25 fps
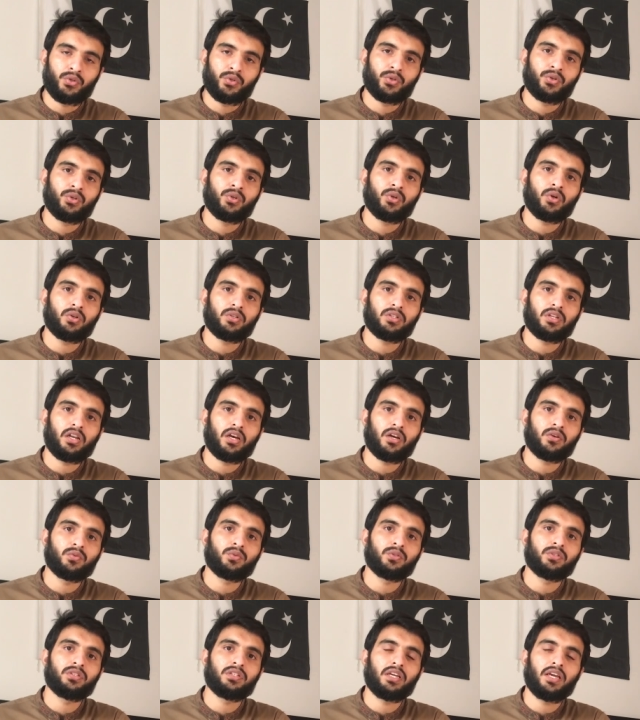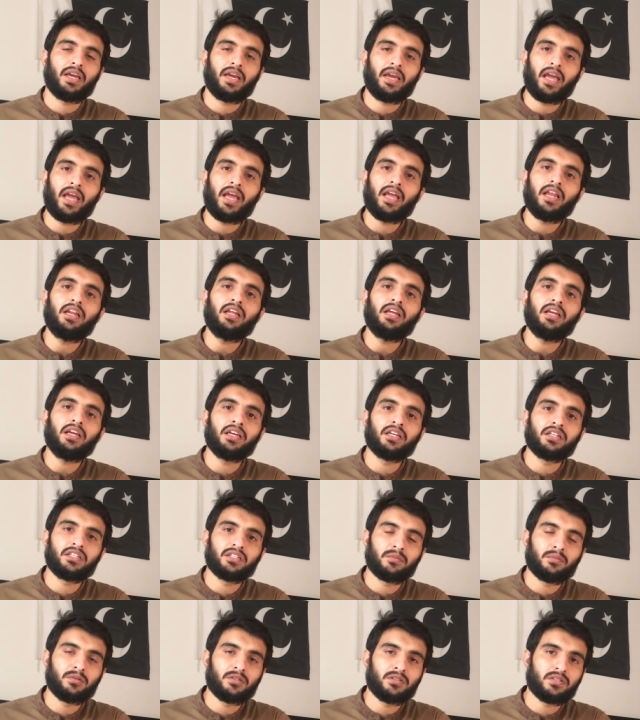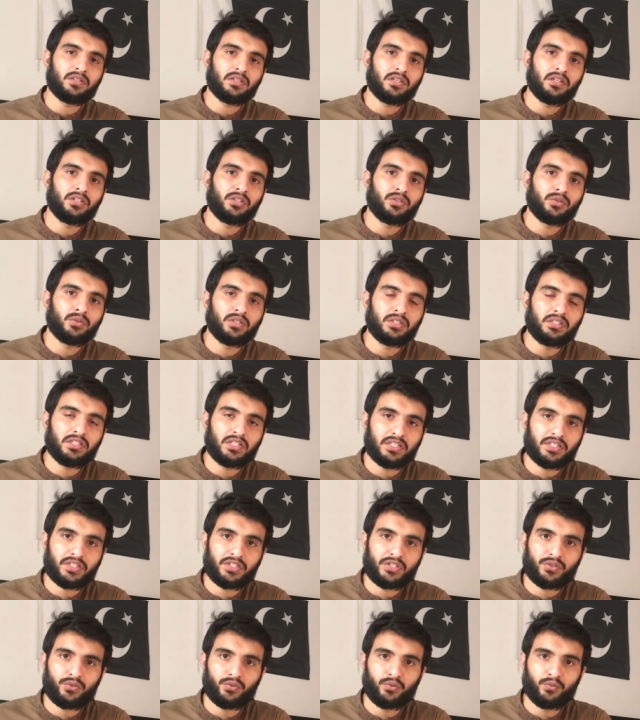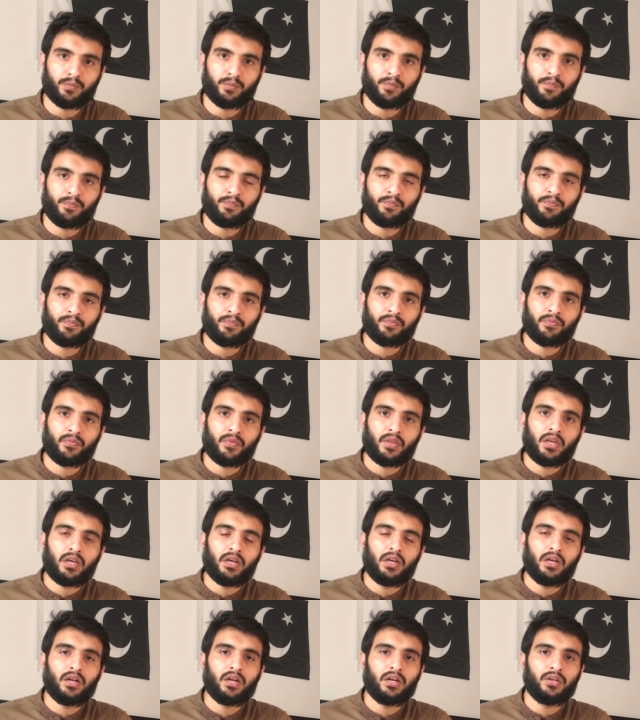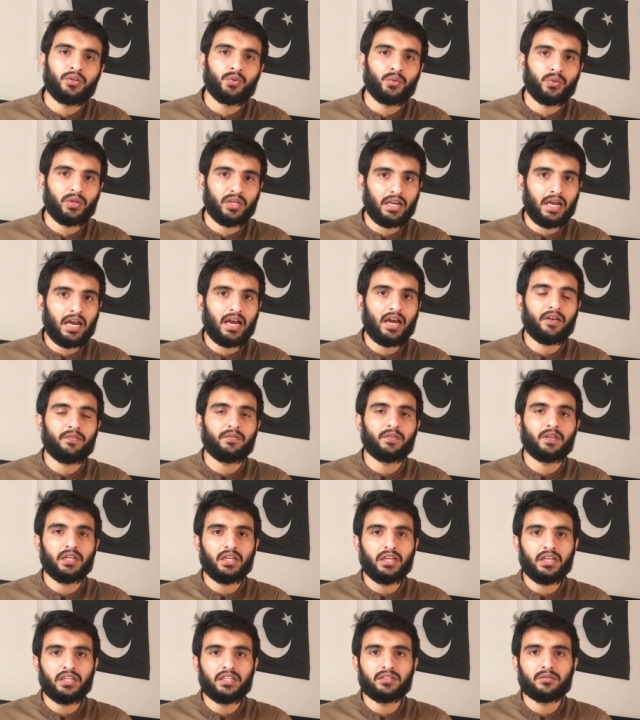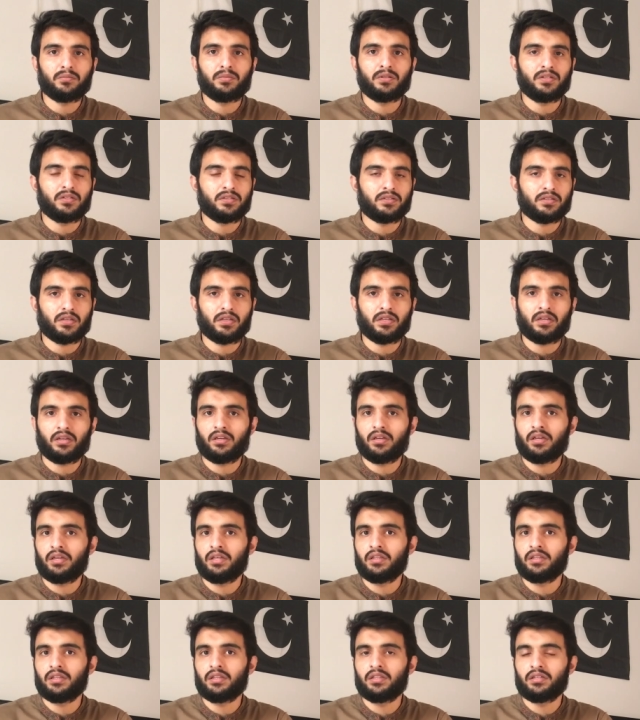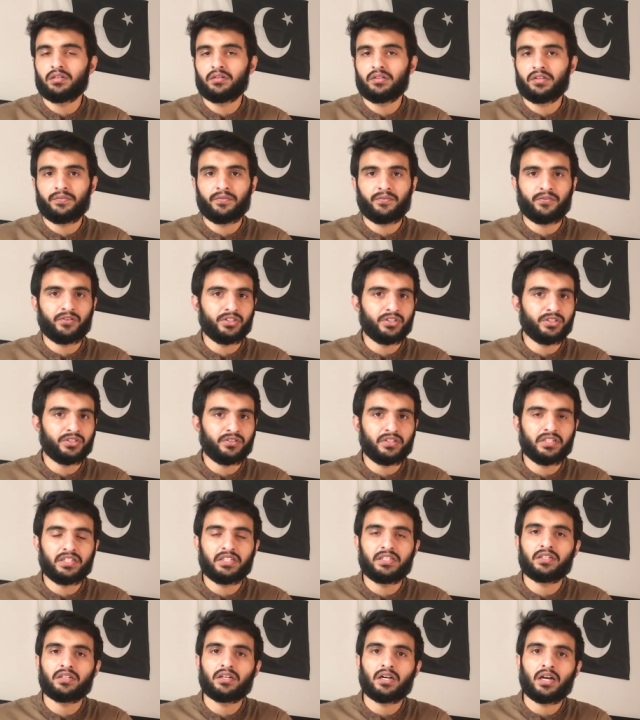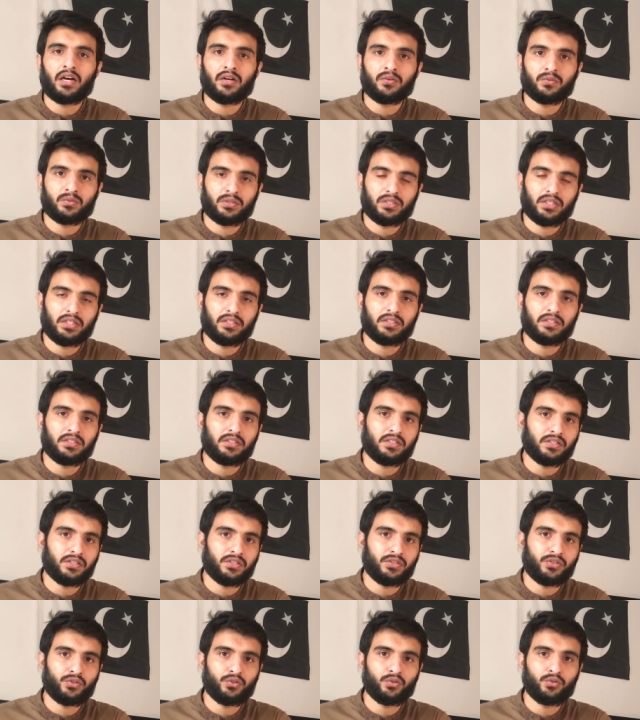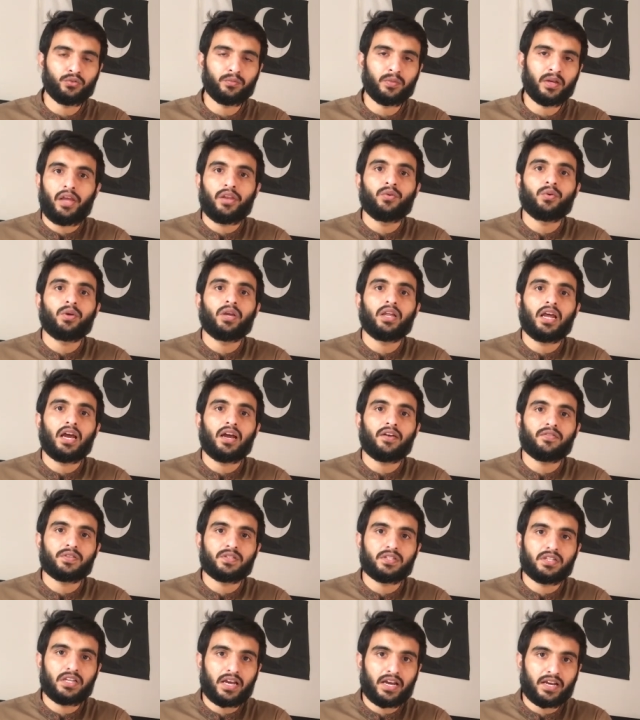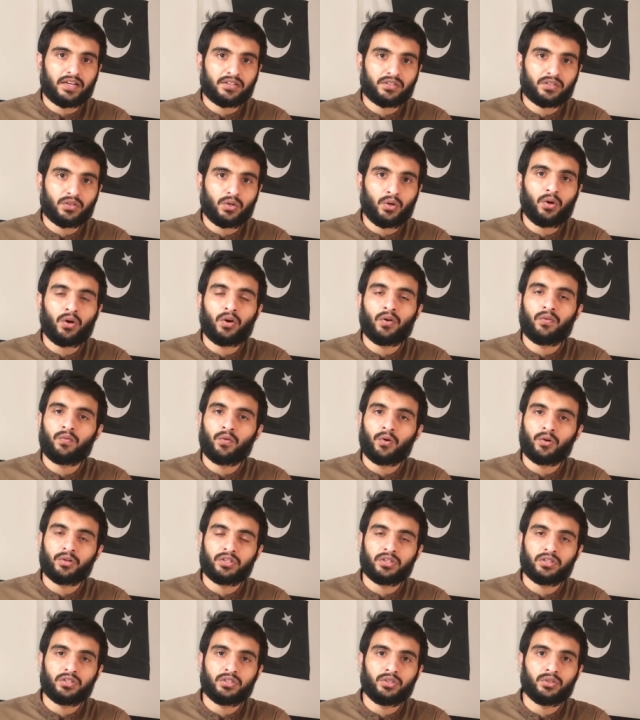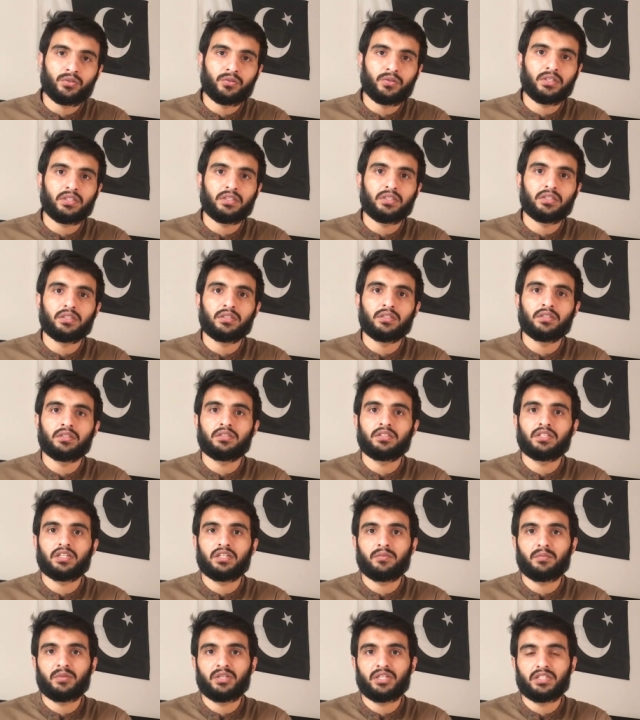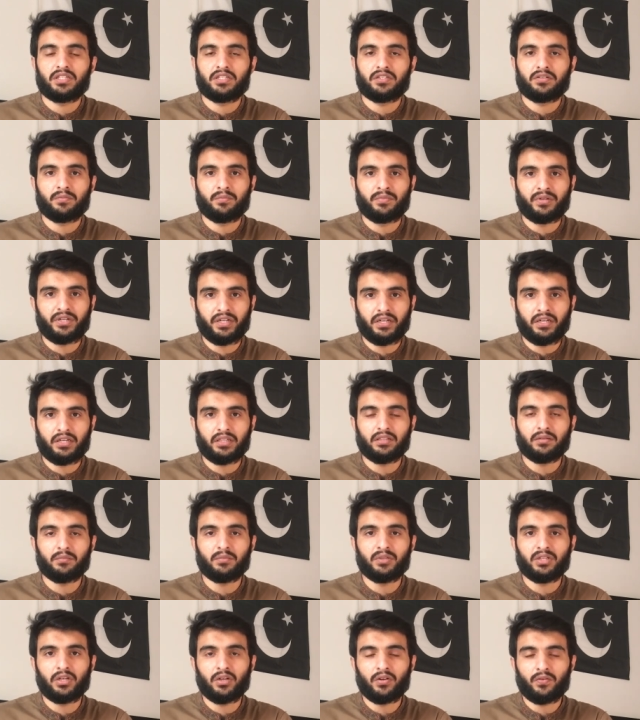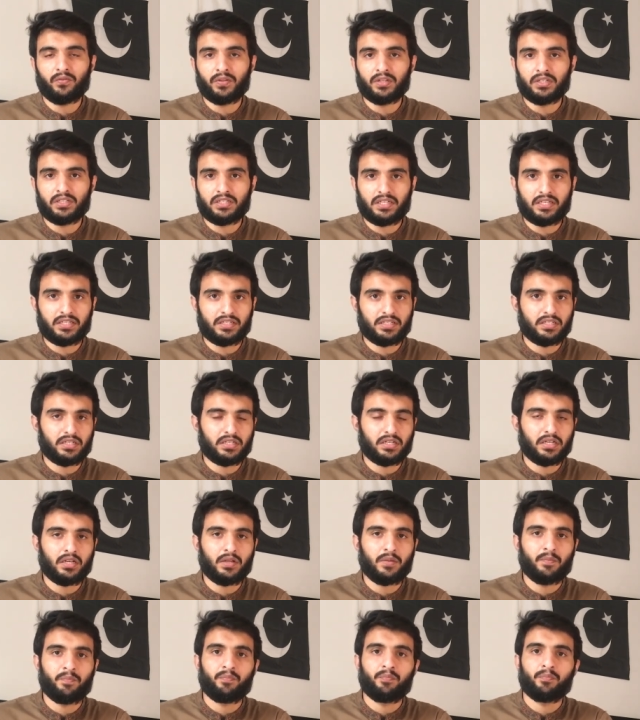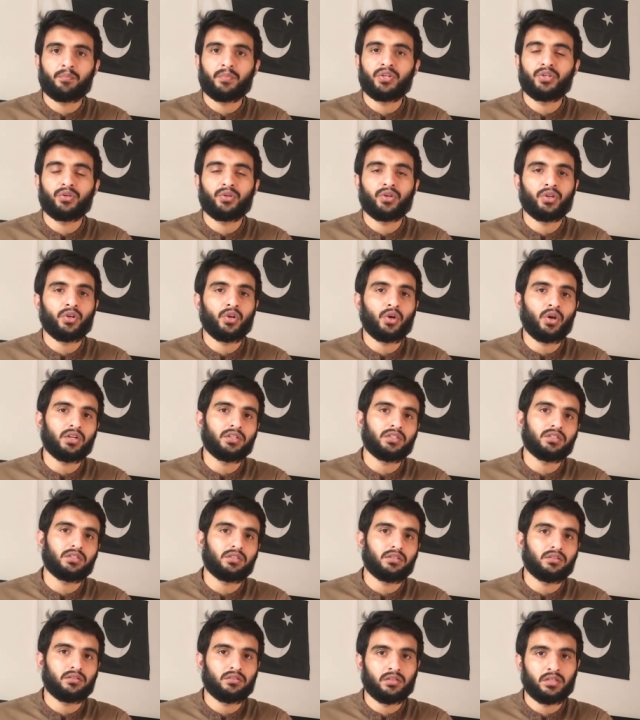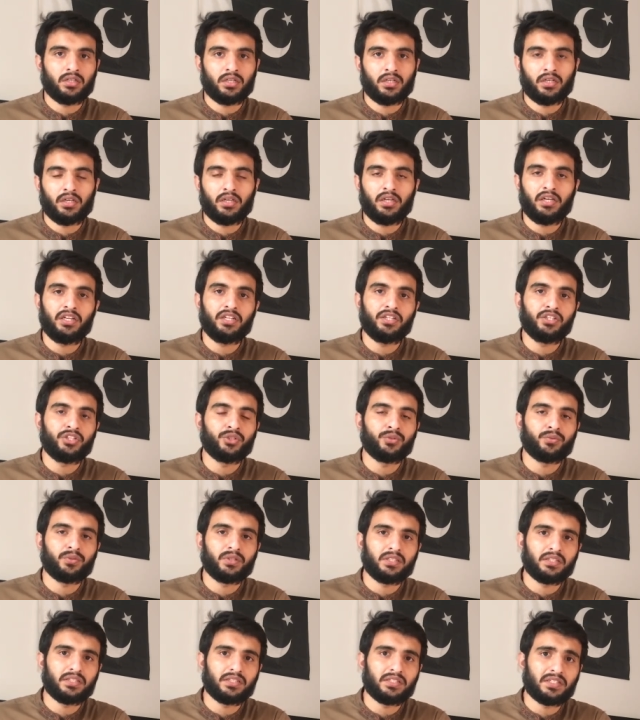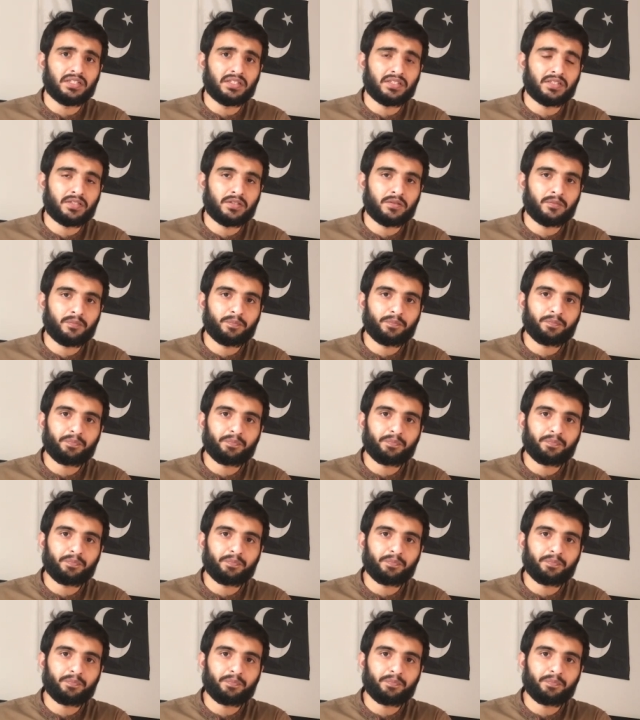you're not allowed to take any eatables into the test room. You can have the eatables in the refrigerator outside the test room, and you can have snacks or water during the 10 minutes break in the middle of the test, but you cannot eat during the test.